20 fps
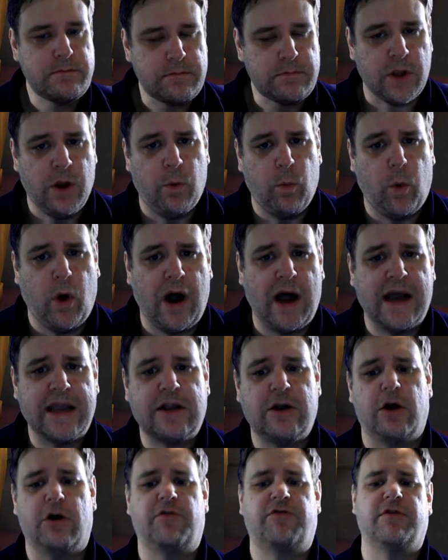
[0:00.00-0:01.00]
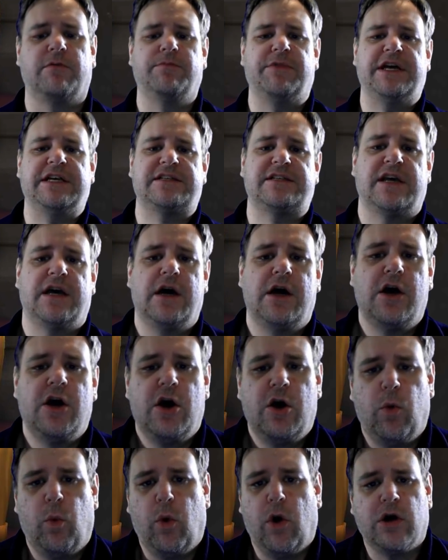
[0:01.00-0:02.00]
And what I got from this
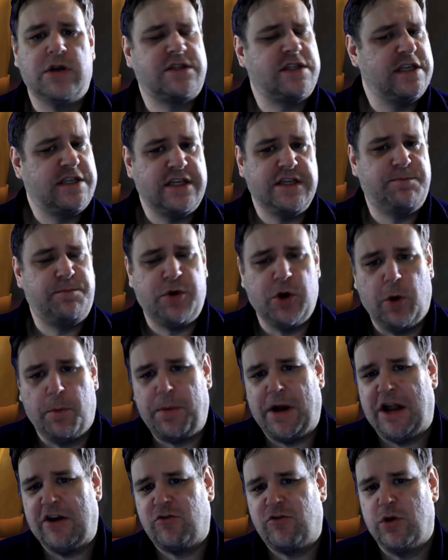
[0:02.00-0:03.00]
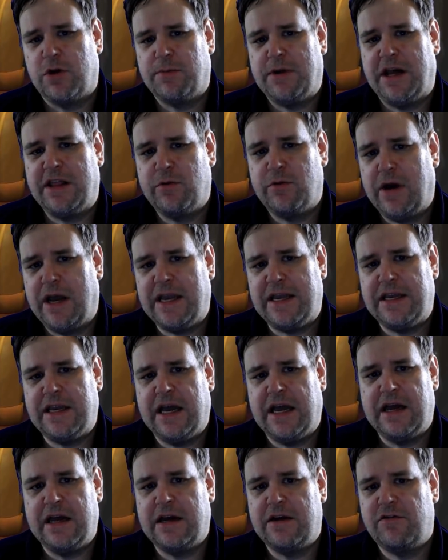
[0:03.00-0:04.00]
was, this is pure patchwork by the way,
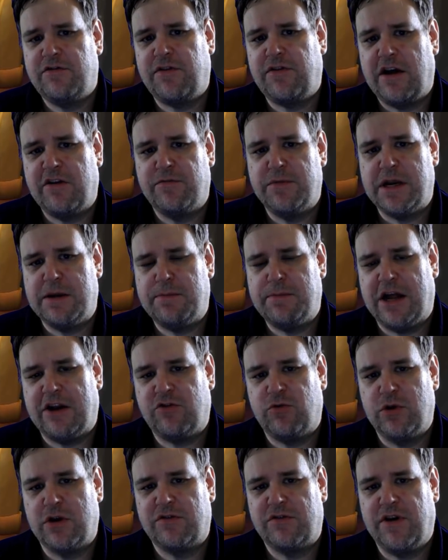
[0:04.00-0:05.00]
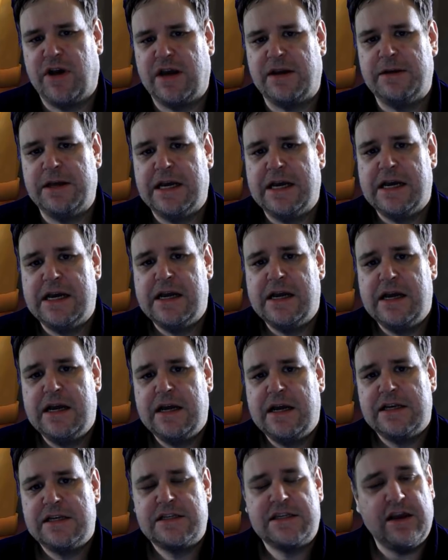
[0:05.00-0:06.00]
5-minute patchwork fight.
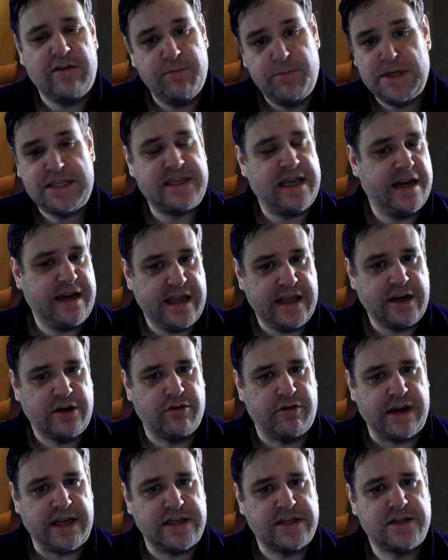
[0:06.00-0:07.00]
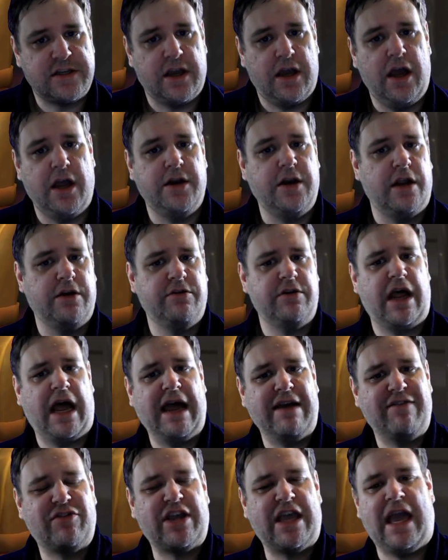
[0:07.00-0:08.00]
7% increase, and
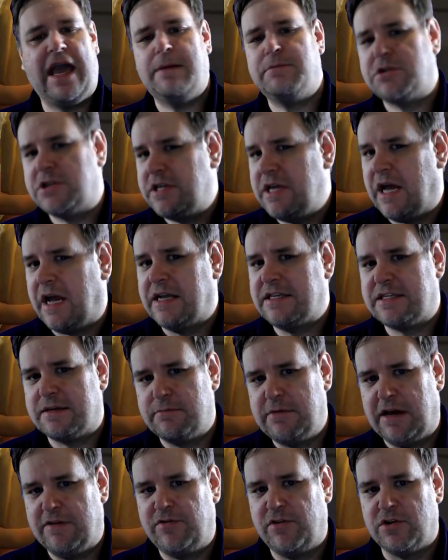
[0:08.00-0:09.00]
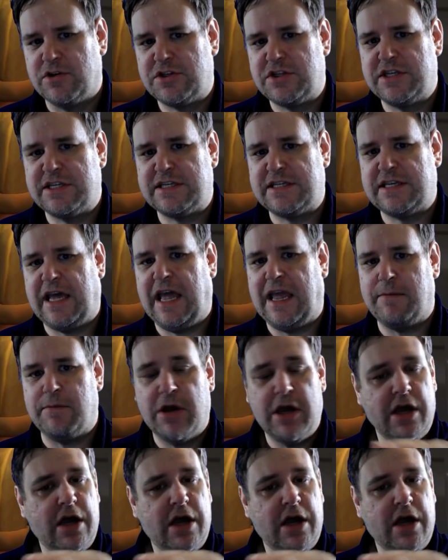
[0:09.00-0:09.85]
I've kept the item levels the same.